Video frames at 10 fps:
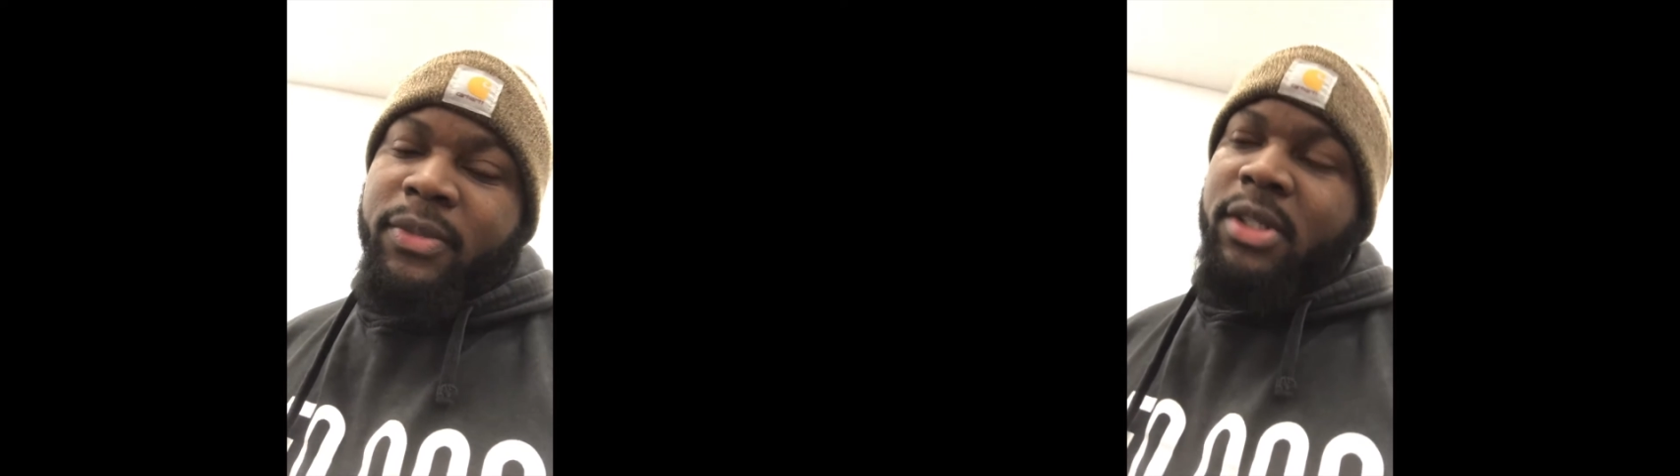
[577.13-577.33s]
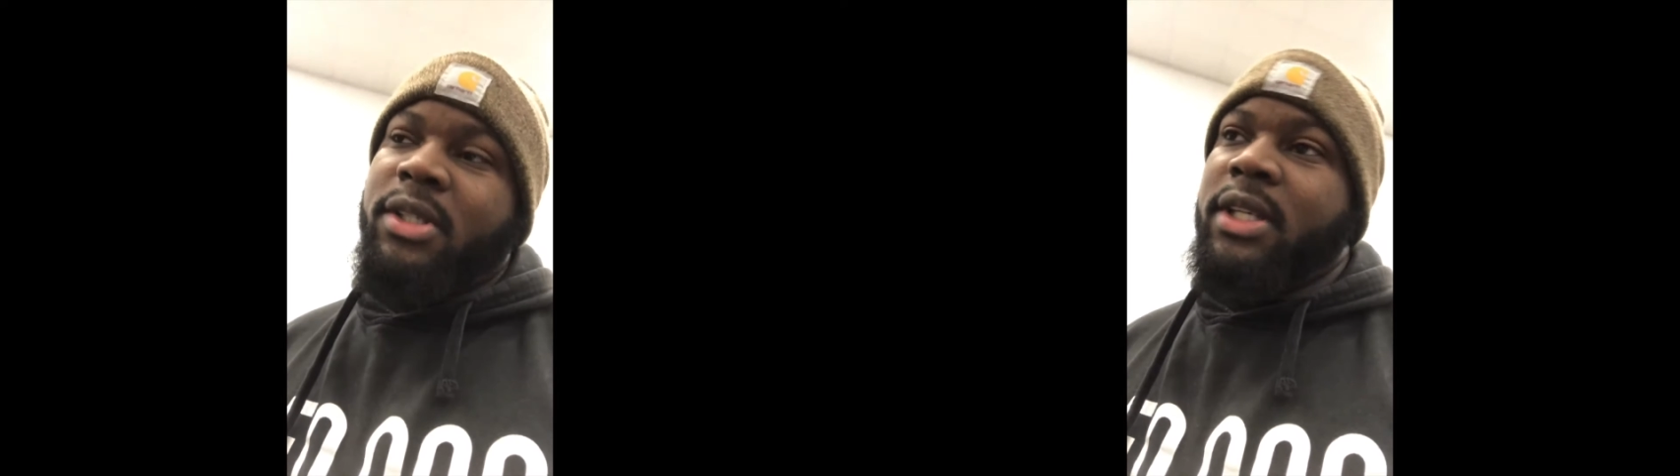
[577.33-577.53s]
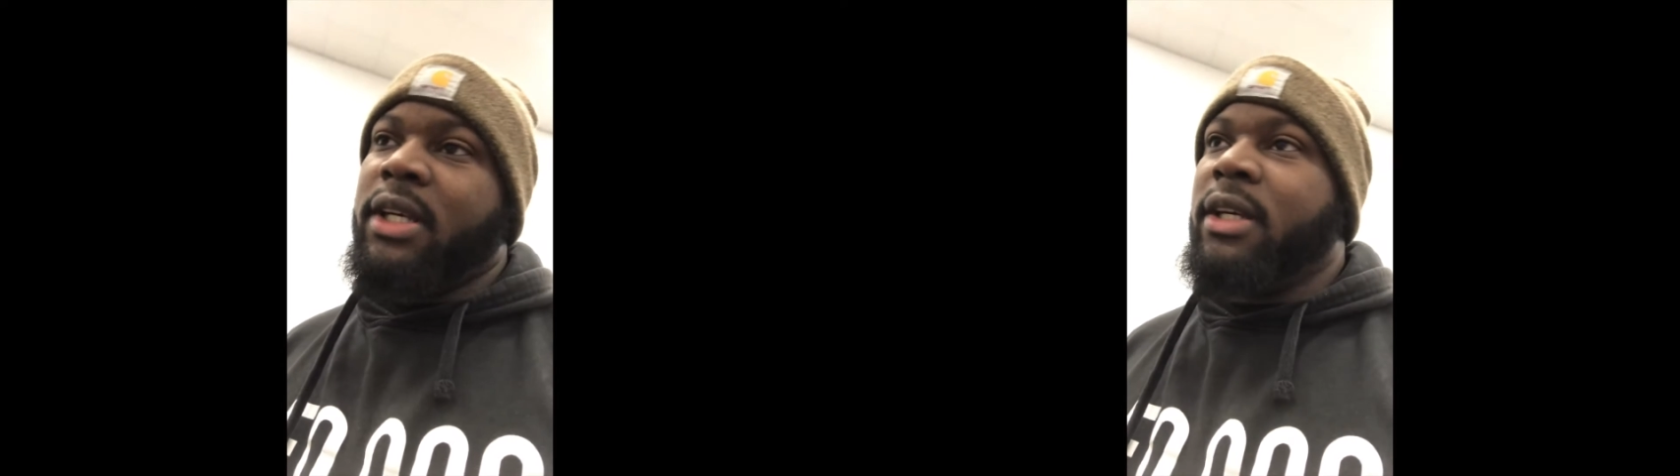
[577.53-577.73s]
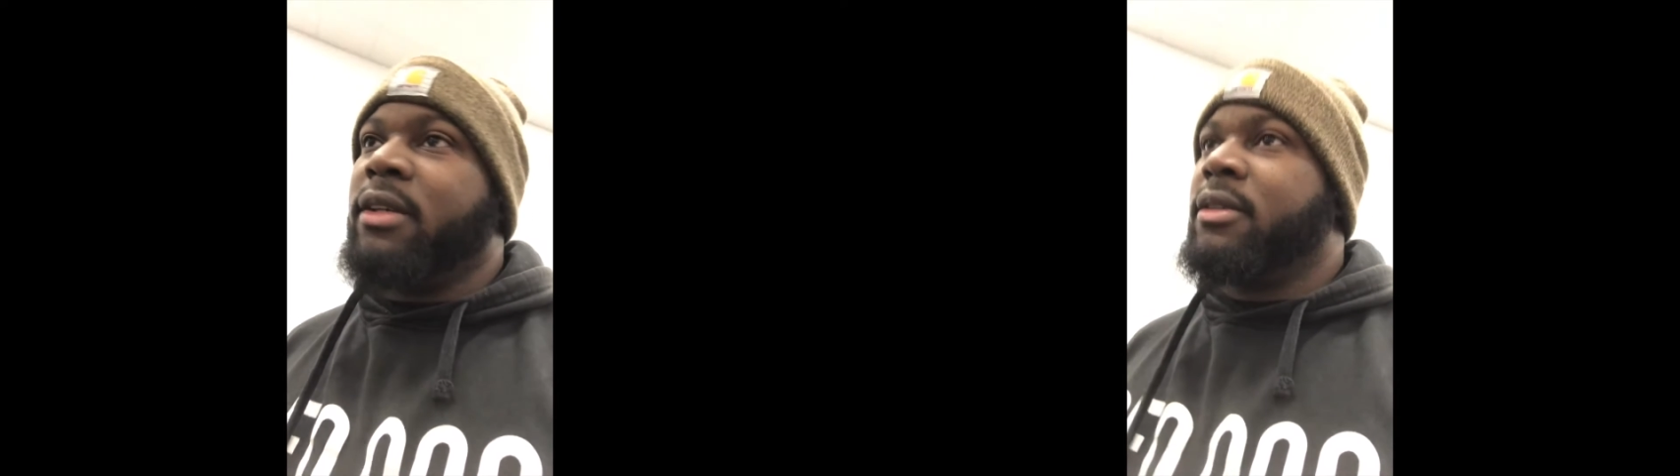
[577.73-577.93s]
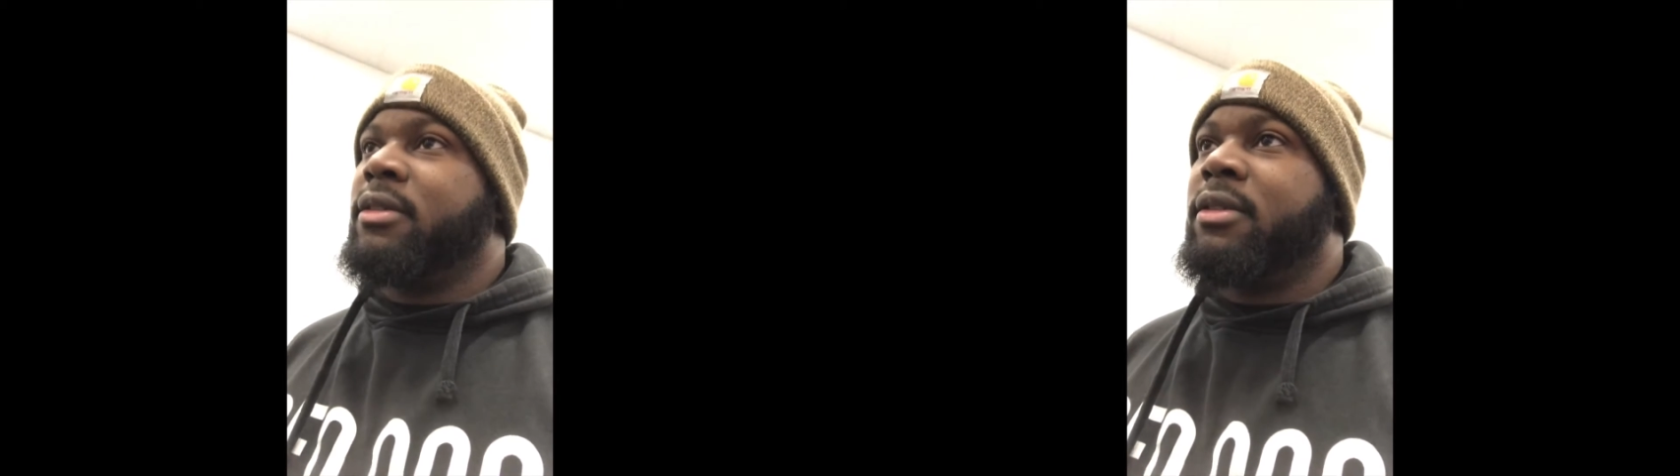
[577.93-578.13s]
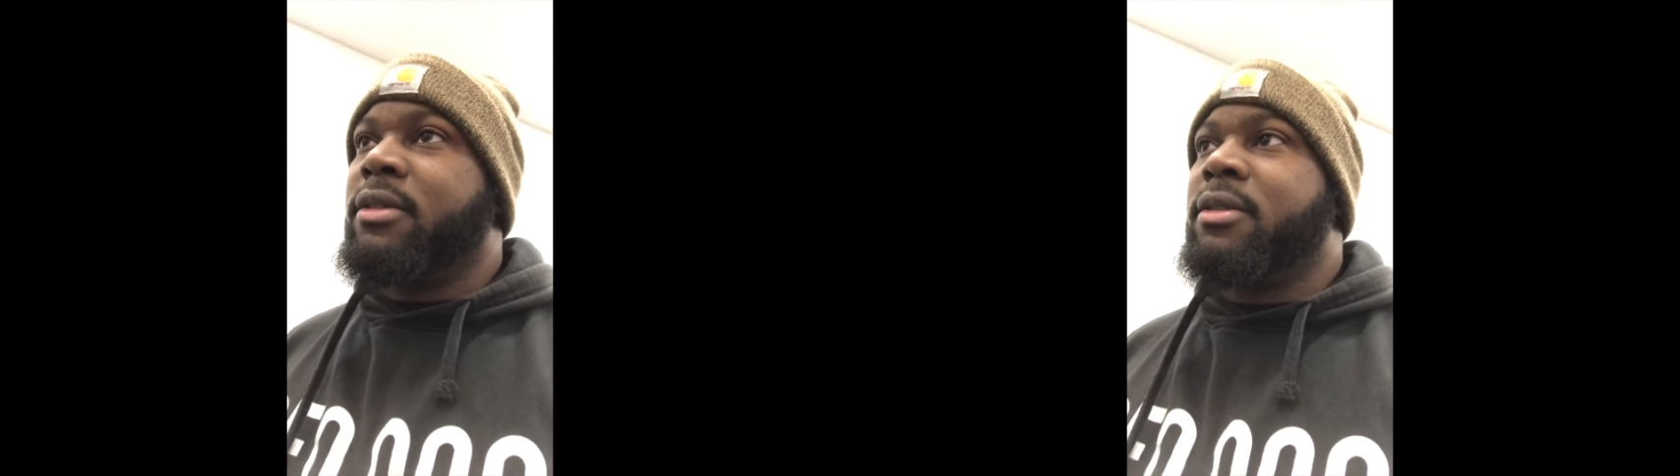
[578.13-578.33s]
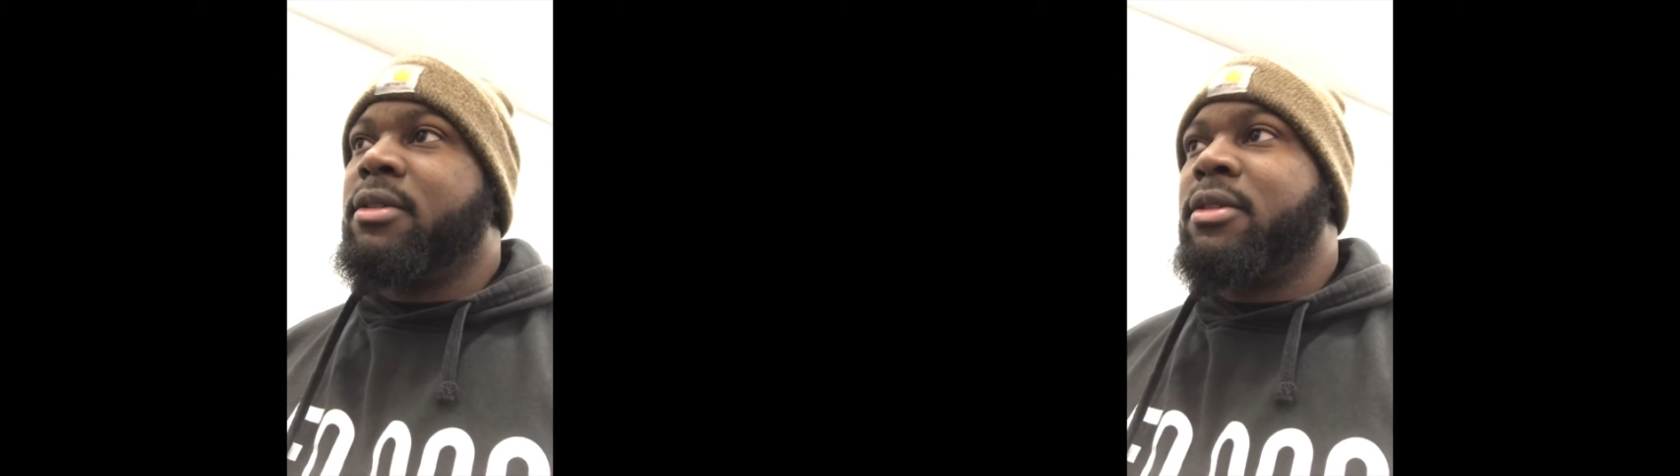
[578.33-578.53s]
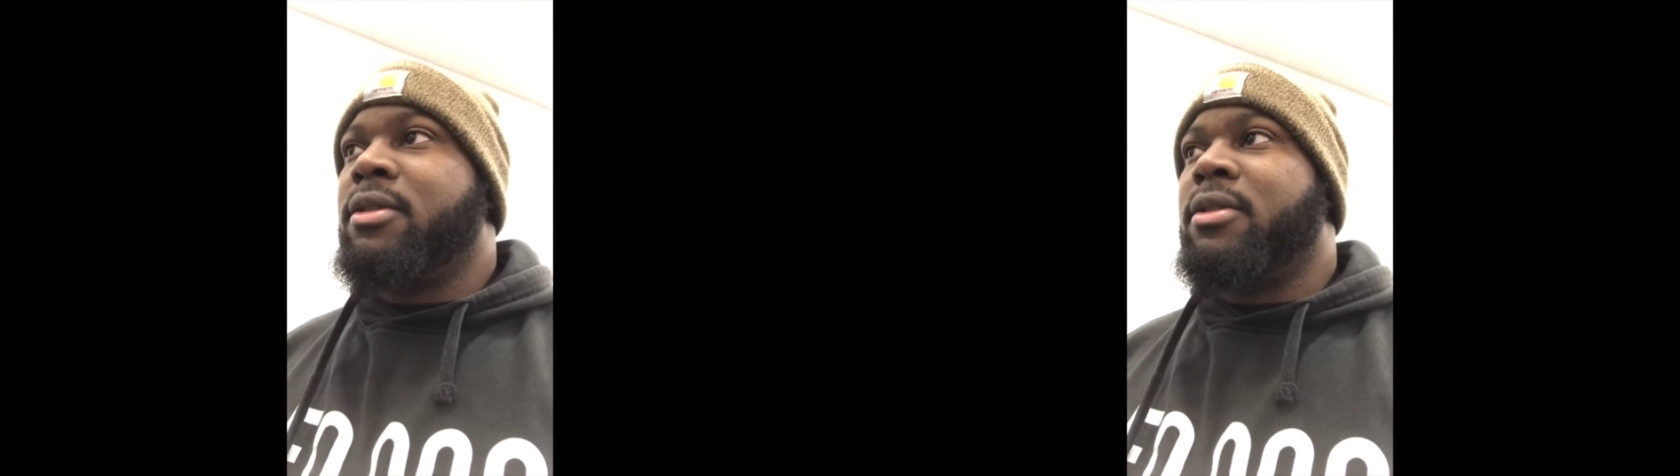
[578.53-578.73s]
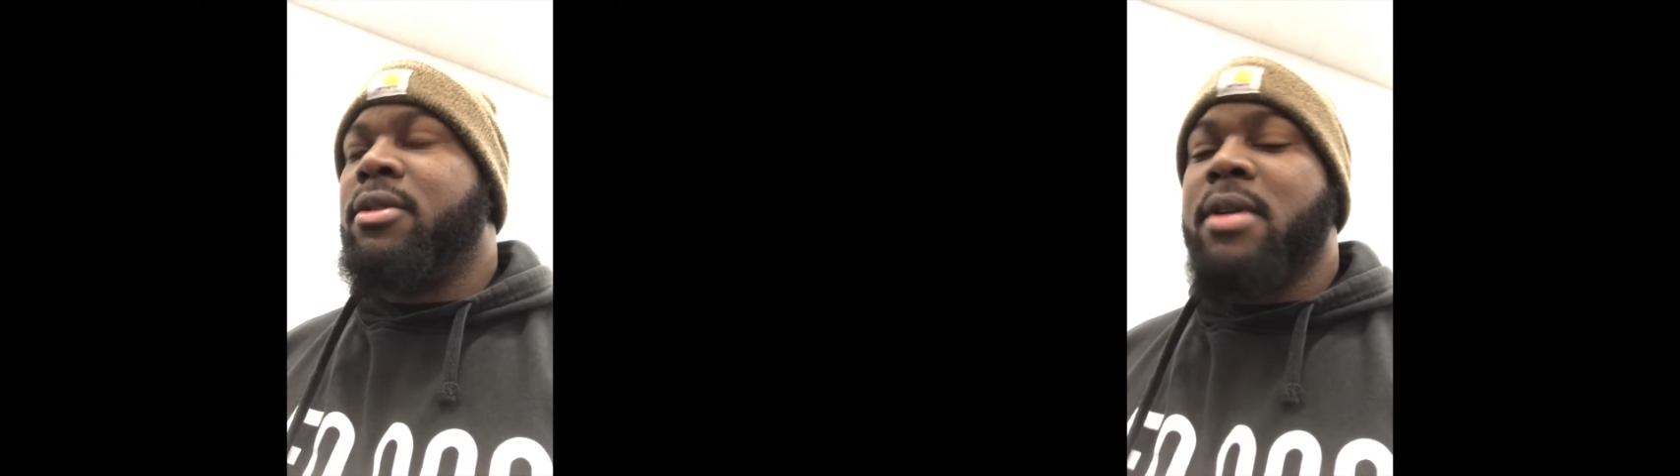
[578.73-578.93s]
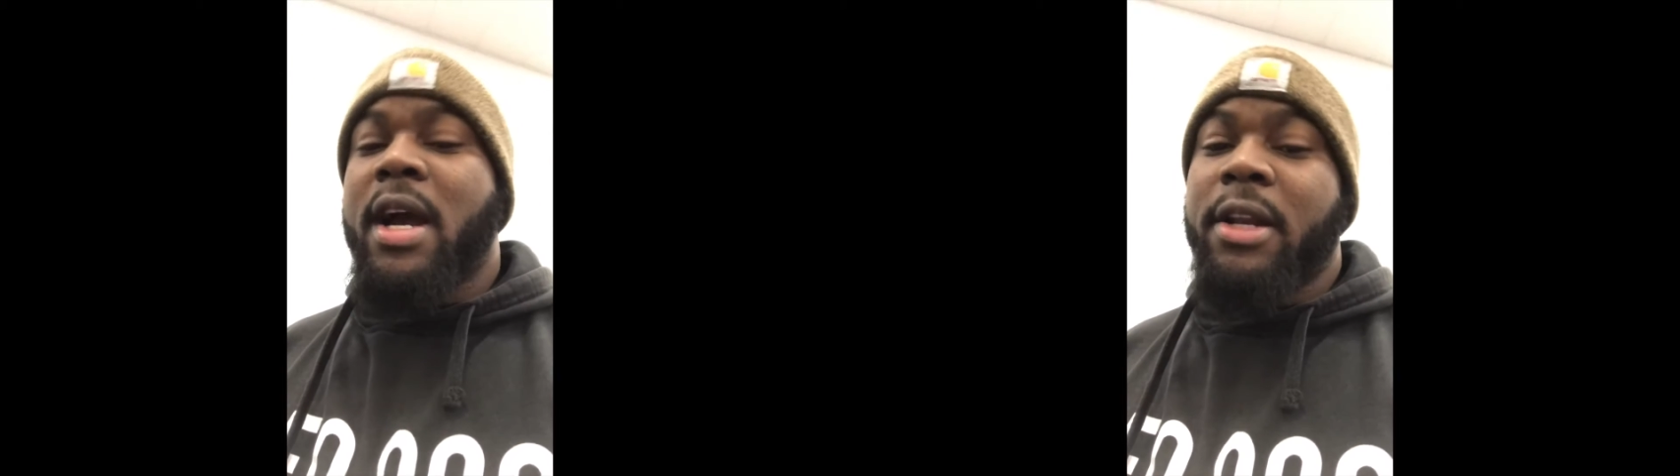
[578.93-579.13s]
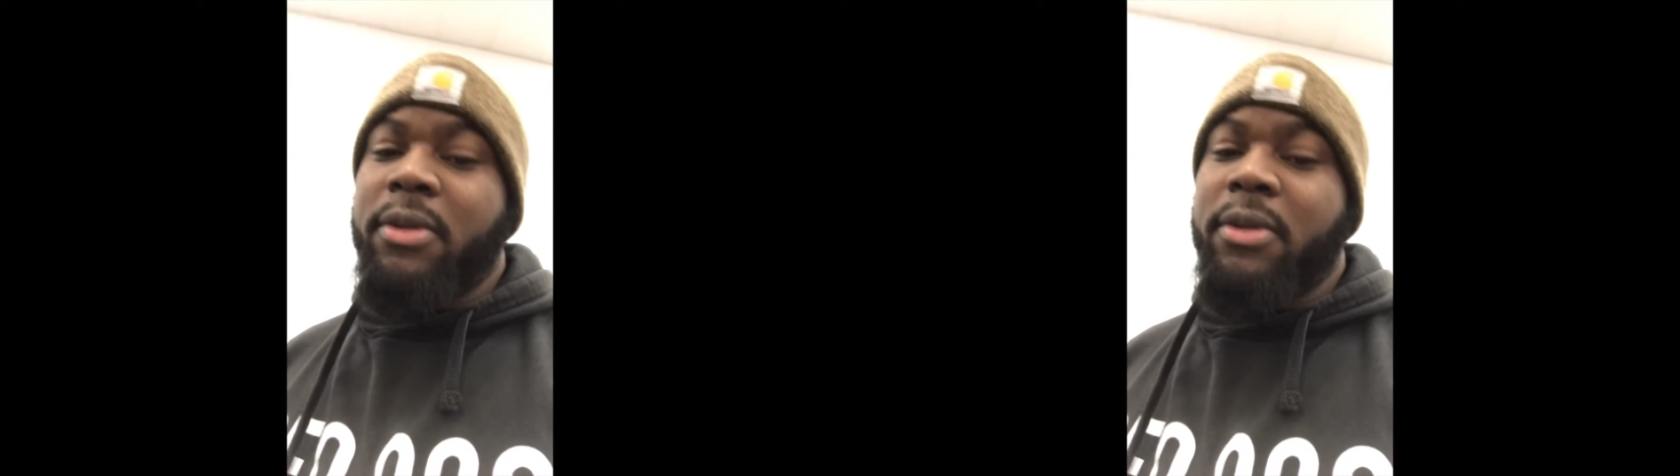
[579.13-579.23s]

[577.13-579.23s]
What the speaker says: You see, I